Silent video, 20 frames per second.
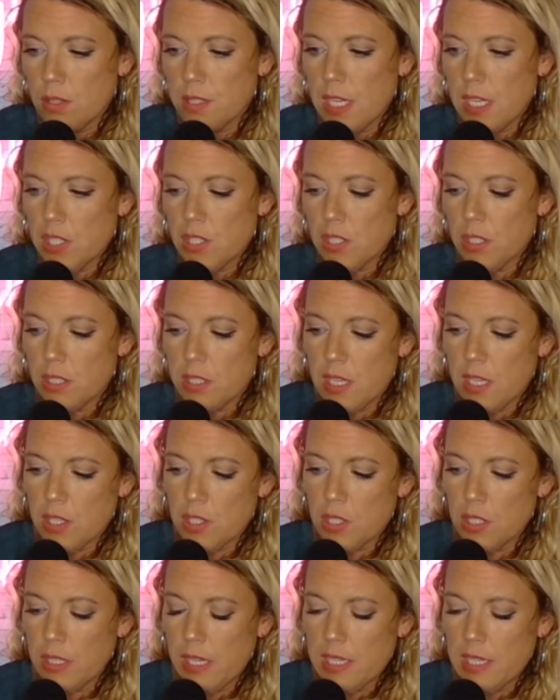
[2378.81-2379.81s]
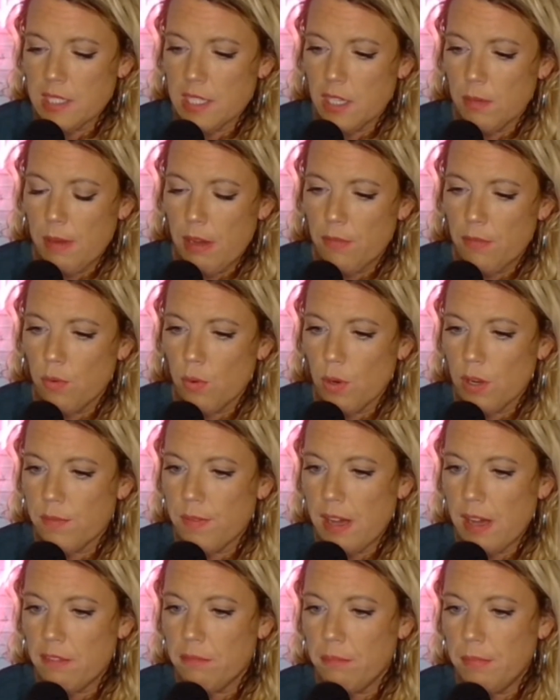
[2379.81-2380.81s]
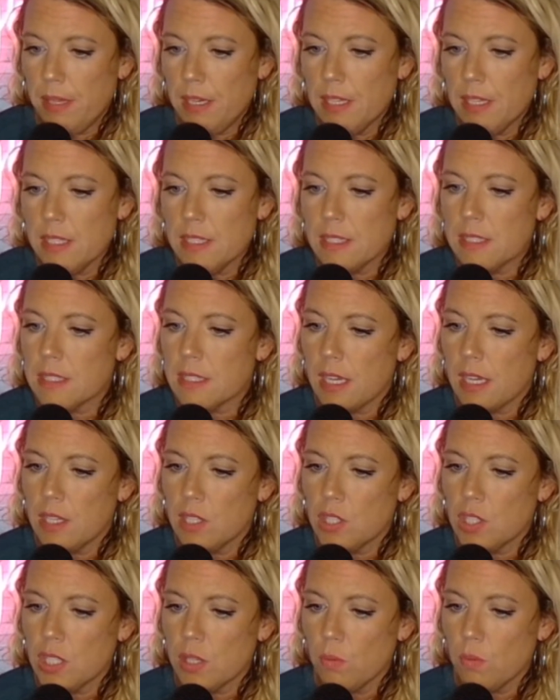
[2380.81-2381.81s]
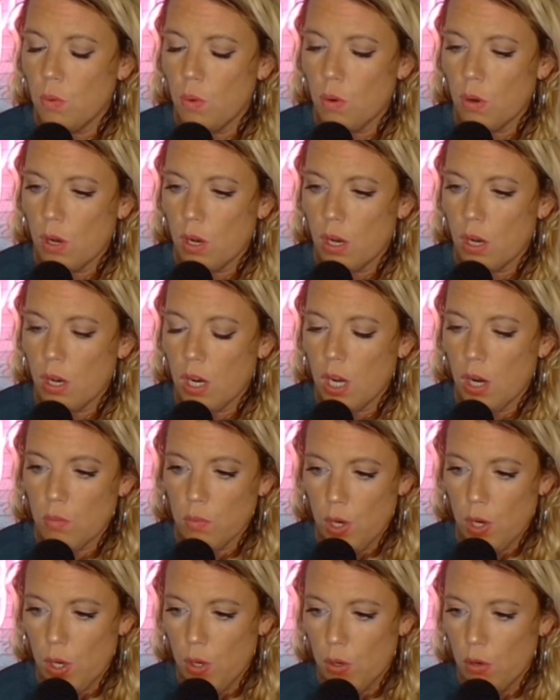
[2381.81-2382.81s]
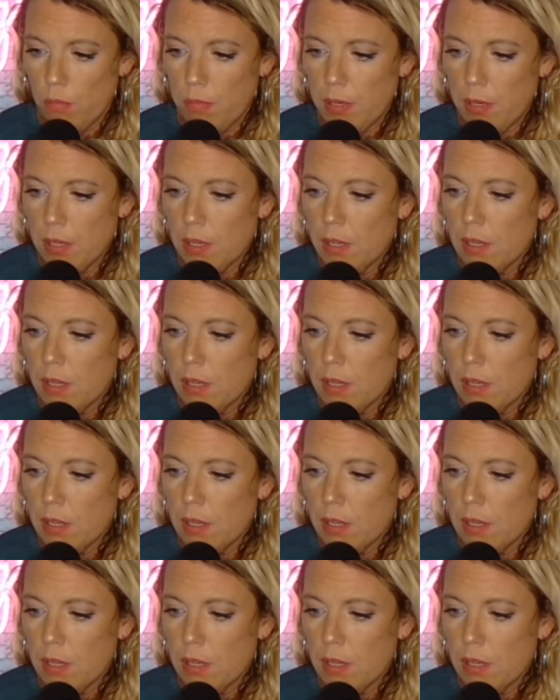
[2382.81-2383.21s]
session lasted about 45 minutes and she wore a robe.